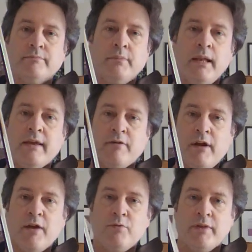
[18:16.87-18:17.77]
playing
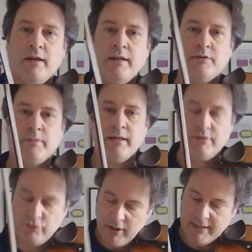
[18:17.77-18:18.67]
around with it a little bit
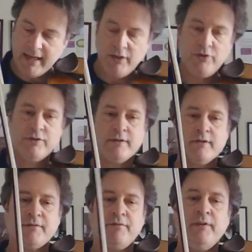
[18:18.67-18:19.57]
and trying to get used to
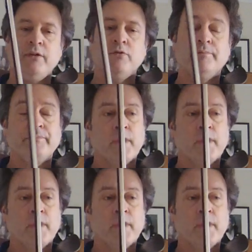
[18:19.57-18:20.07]
this feel.